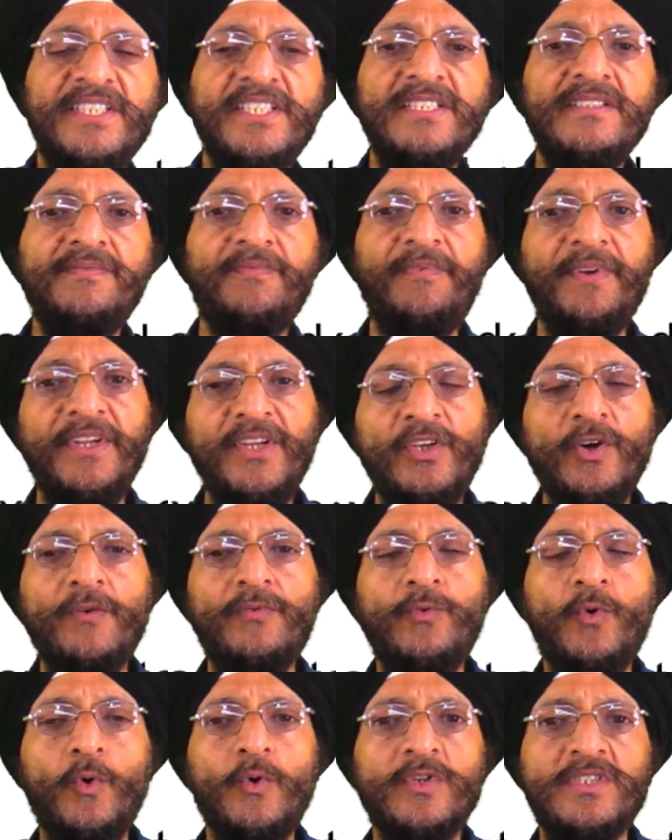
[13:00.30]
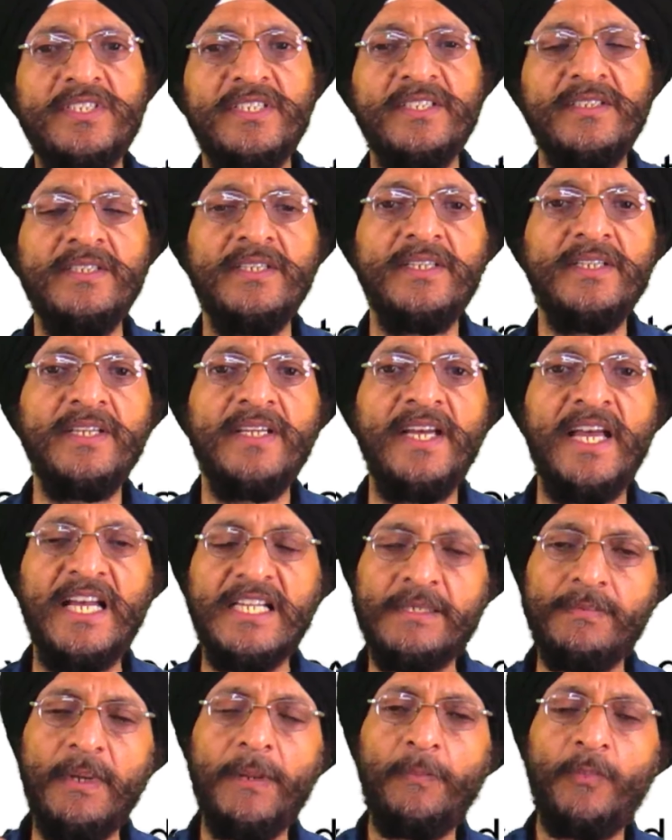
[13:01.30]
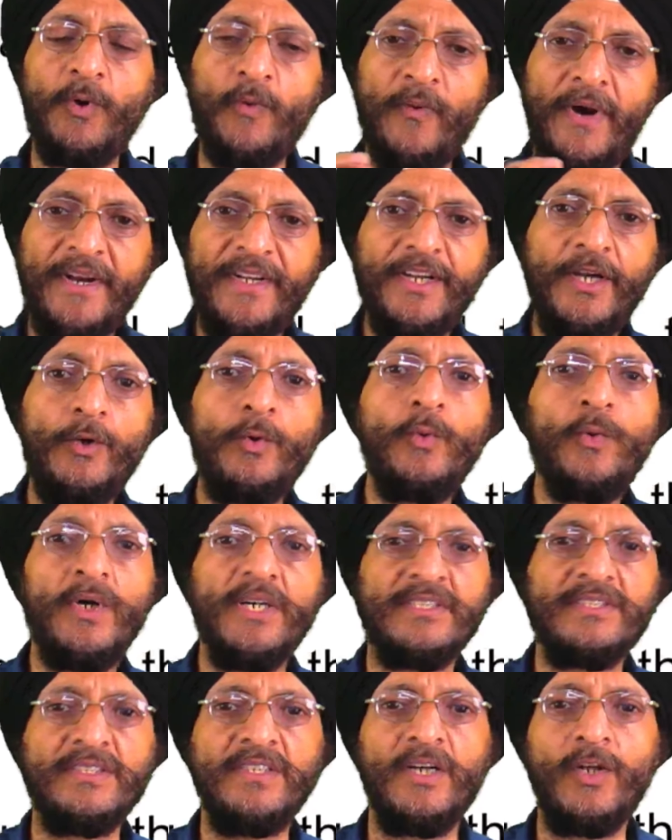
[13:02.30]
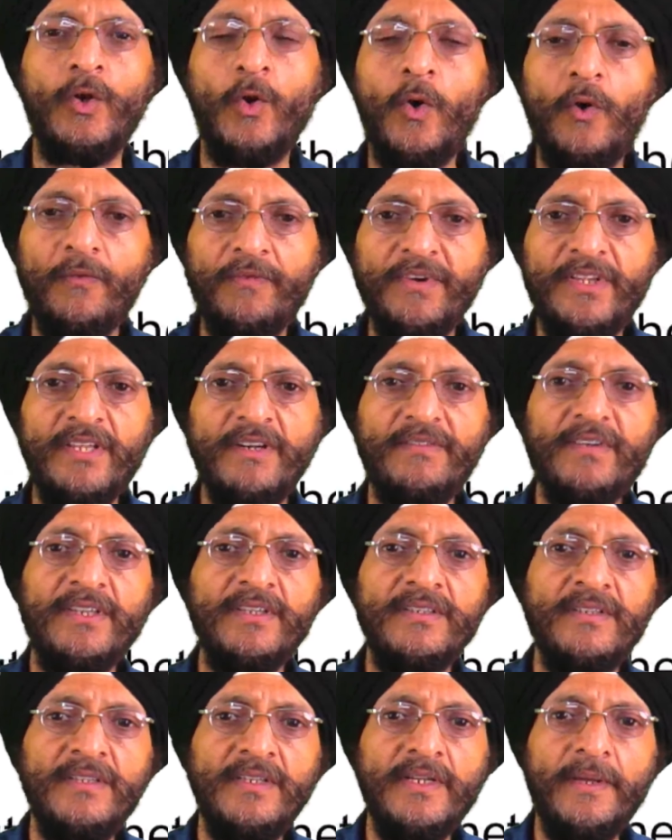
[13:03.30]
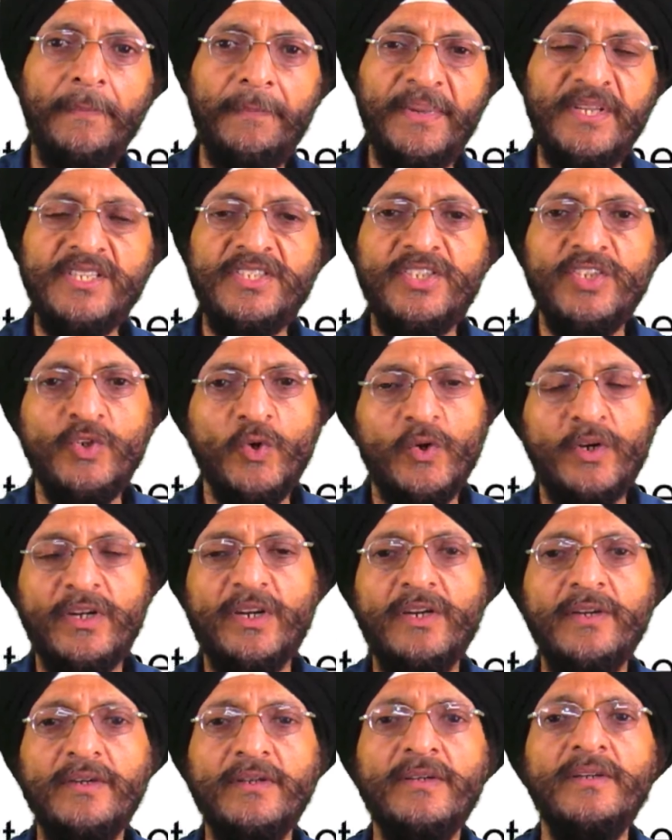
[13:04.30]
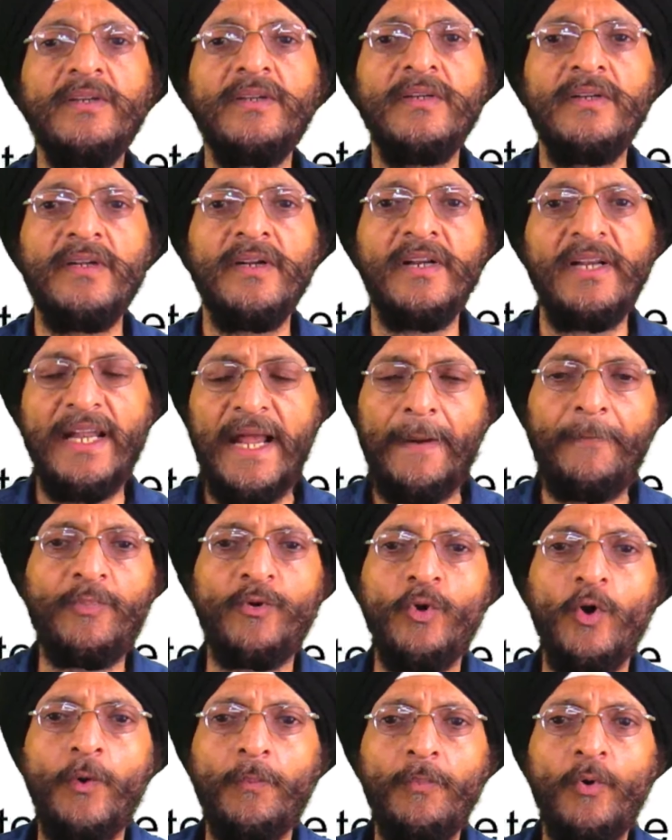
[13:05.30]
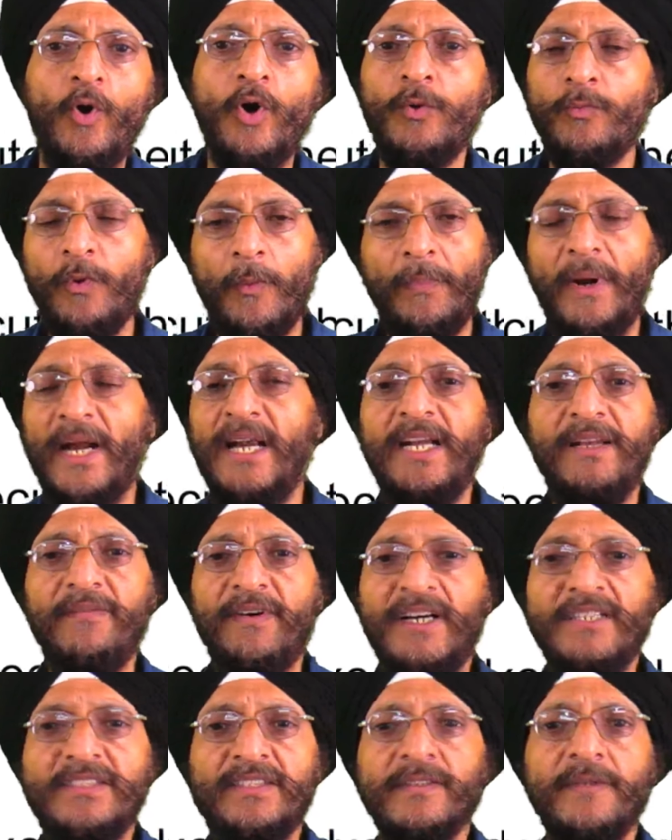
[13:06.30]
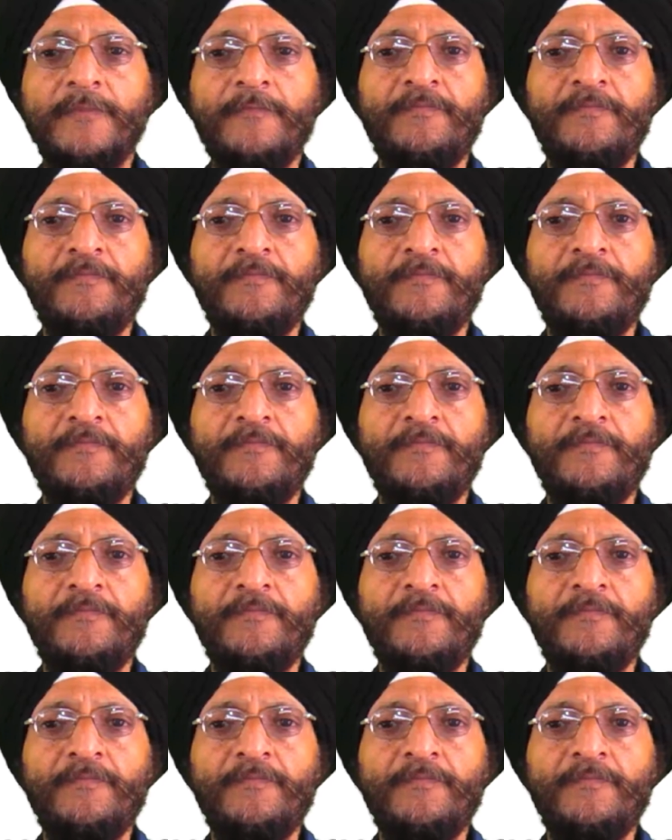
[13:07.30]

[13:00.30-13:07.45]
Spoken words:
is free of cost, has been provided to us along with our PC or laptop or mobile device,